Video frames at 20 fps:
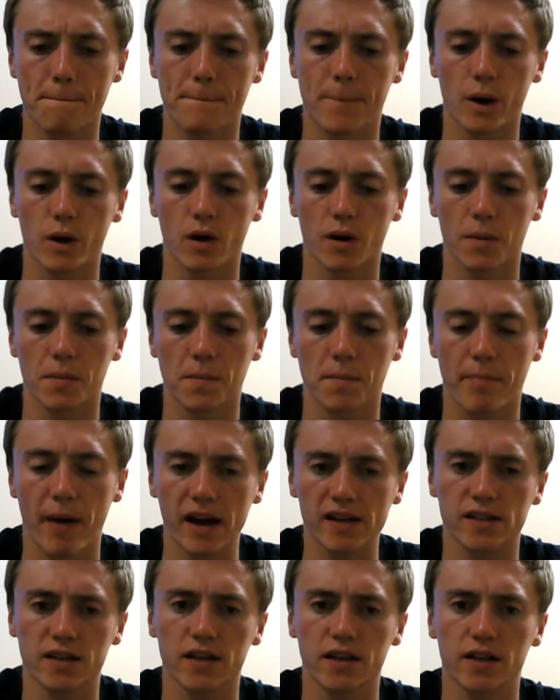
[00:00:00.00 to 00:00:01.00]
But
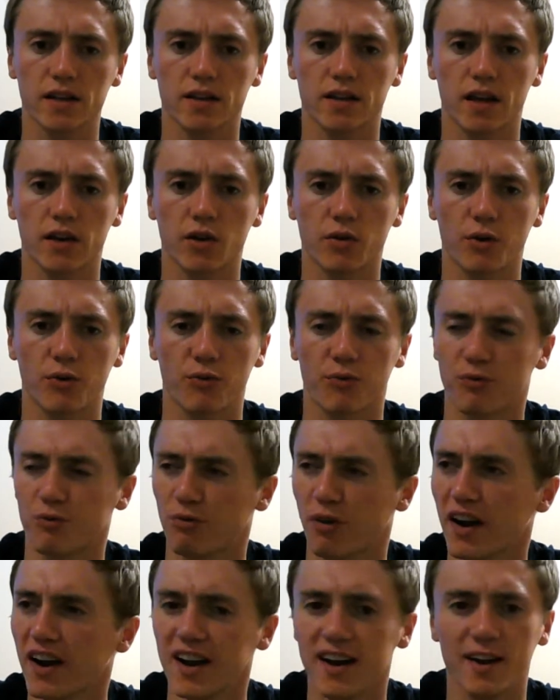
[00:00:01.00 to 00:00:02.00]
basically, they do it
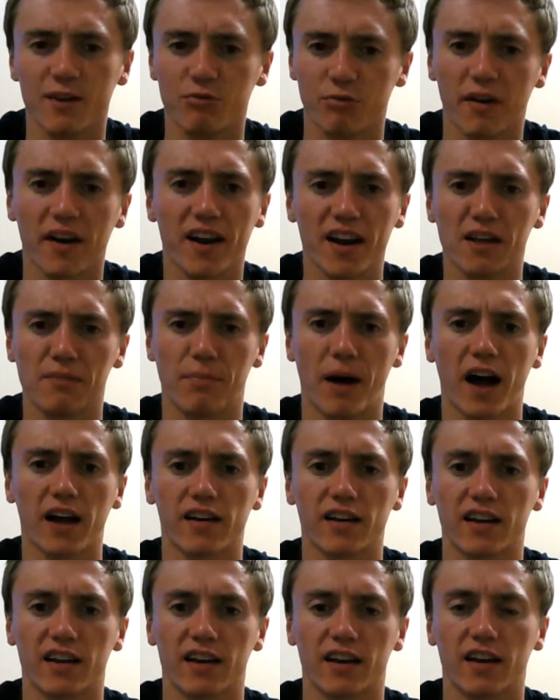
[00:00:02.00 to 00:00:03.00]
really, really
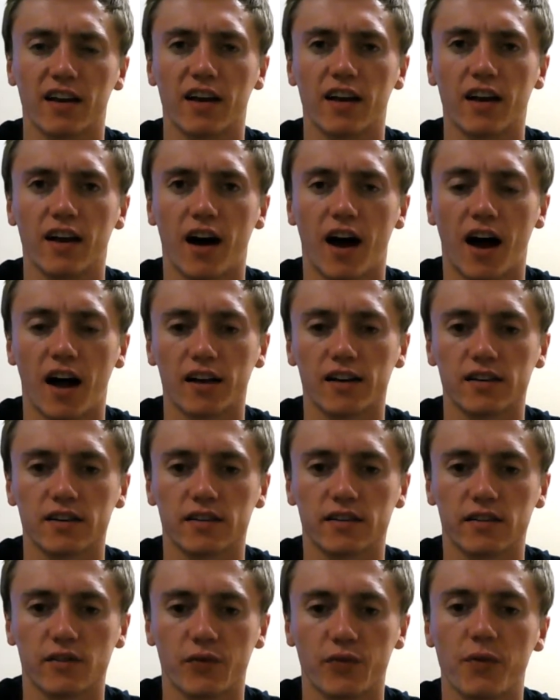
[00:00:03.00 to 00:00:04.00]
badly. And
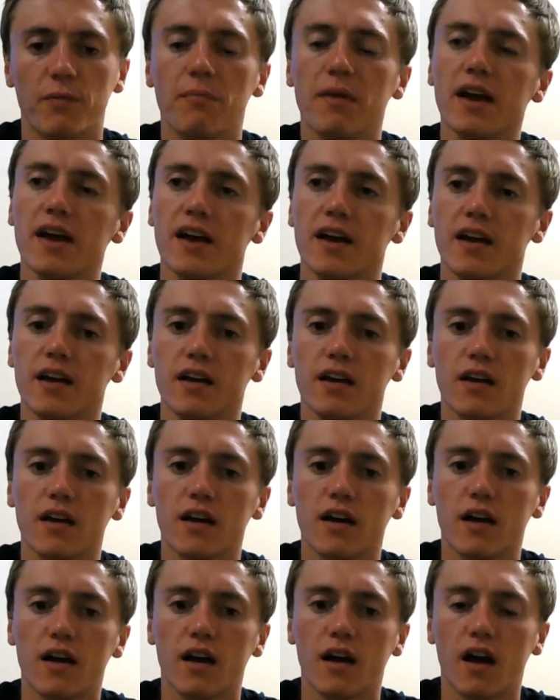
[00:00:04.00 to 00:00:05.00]
for me,
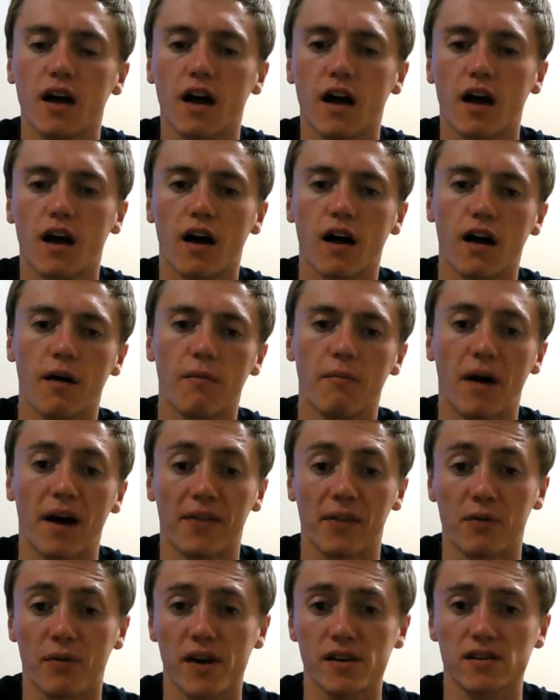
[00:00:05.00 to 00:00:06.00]

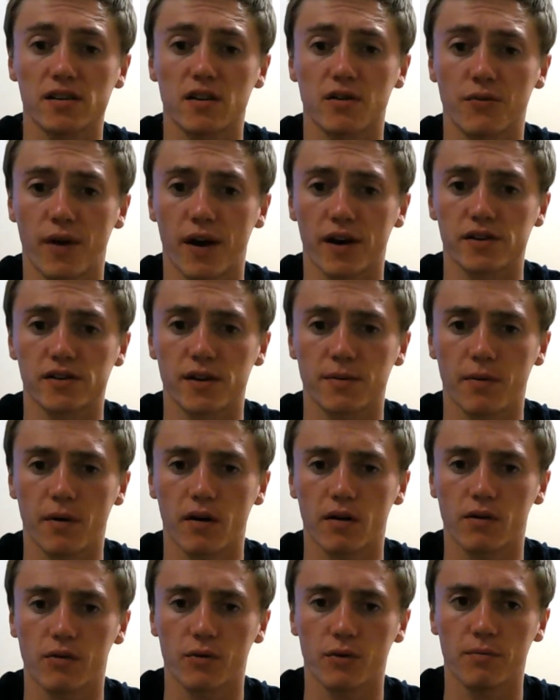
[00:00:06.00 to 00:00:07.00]
and the rest of the Enraged
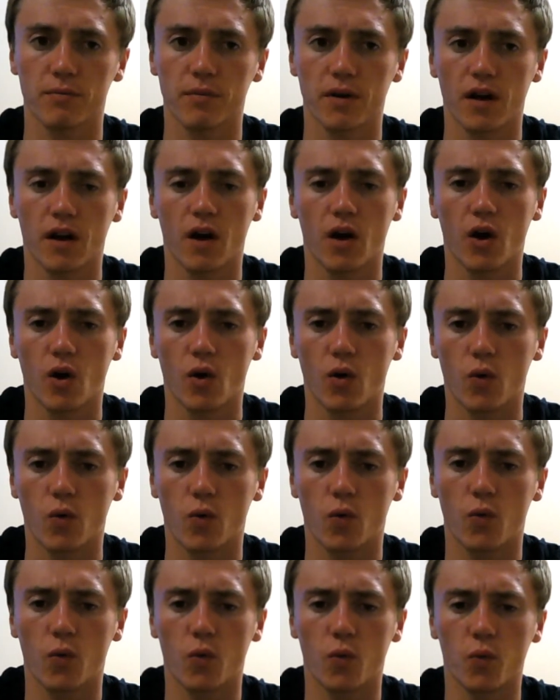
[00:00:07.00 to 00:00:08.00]
Hippo group,
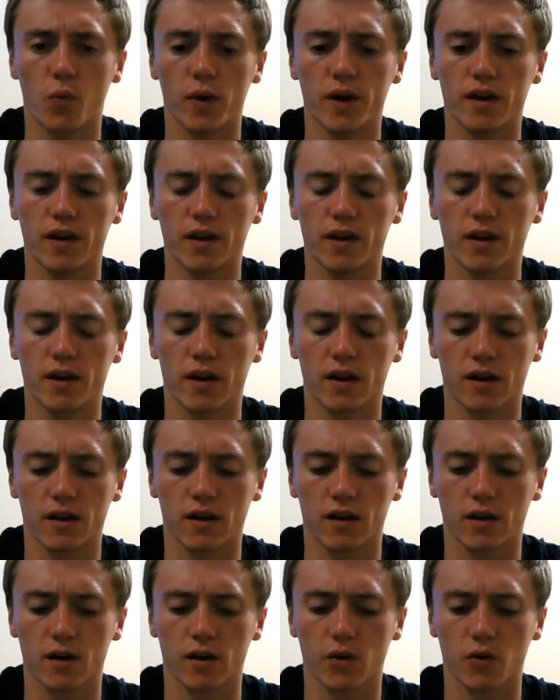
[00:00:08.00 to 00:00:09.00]
we
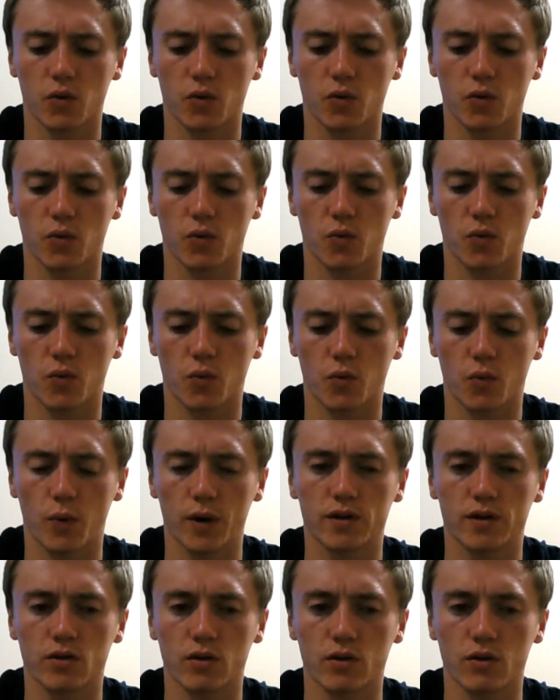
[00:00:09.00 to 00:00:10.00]

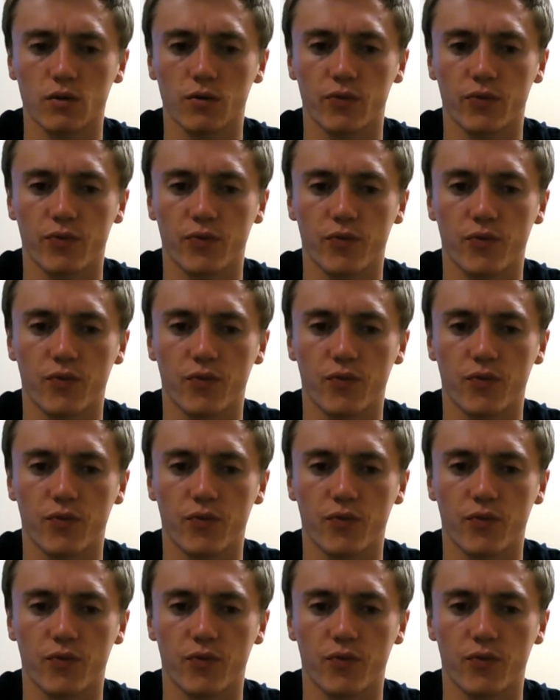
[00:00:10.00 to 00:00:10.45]
sort of